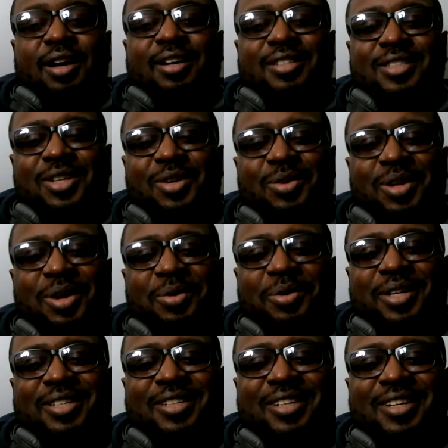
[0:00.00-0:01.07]
Joe
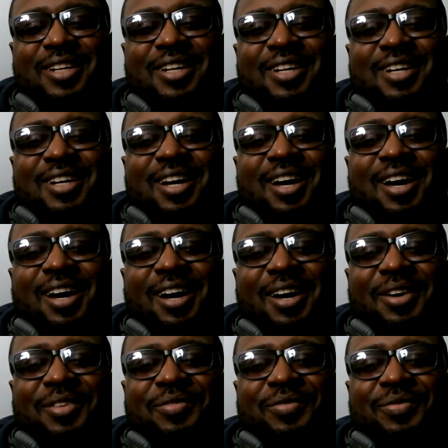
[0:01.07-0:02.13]
Logan.
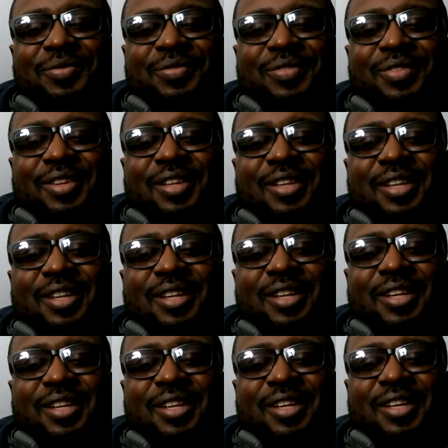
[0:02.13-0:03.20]
Um,
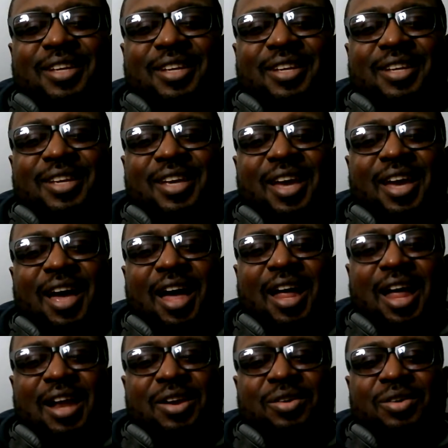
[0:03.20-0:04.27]
yeah,
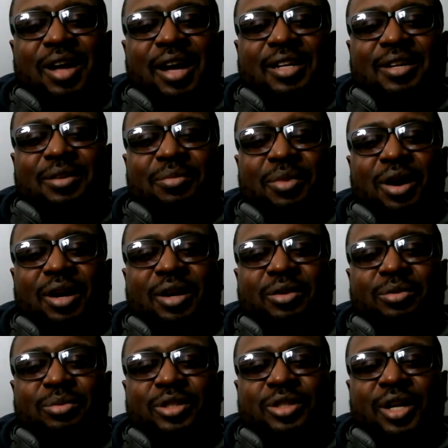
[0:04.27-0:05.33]
I don't like the Amari
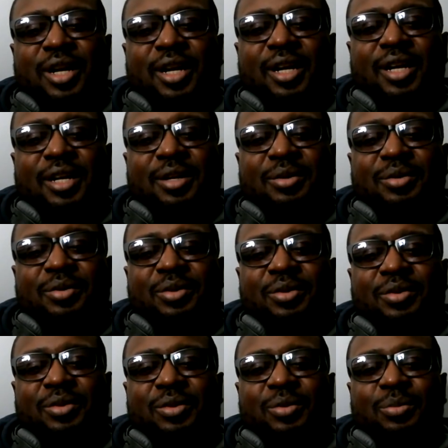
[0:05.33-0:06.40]
Cooper trade
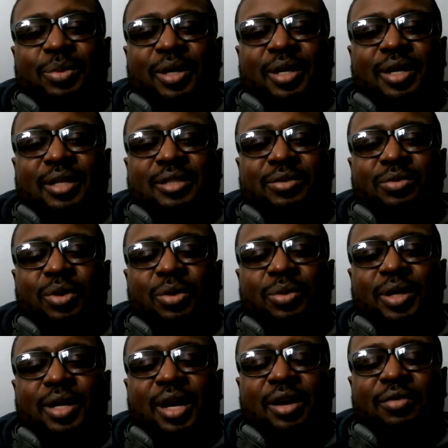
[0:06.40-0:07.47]
because of what we
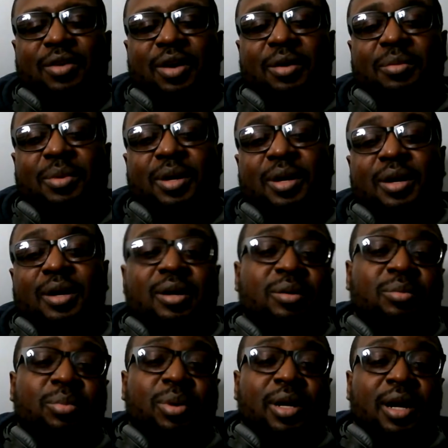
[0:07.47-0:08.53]
gave up.
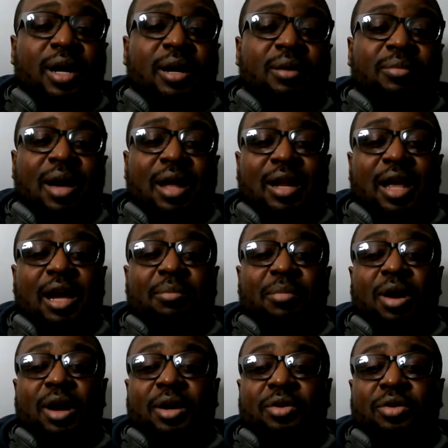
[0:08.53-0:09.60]
But I like
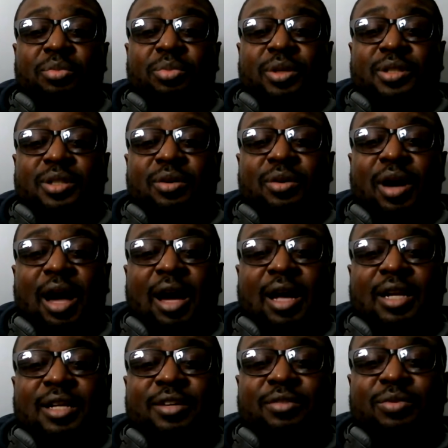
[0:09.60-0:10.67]
Amari Cooper, so I
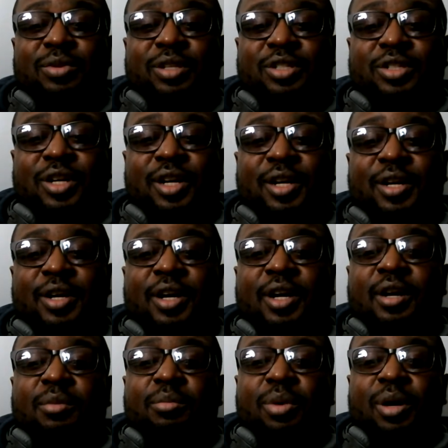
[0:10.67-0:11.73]
can live with the trade.
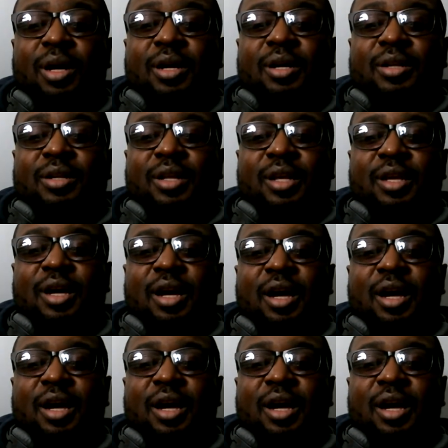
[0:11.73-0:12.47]
But the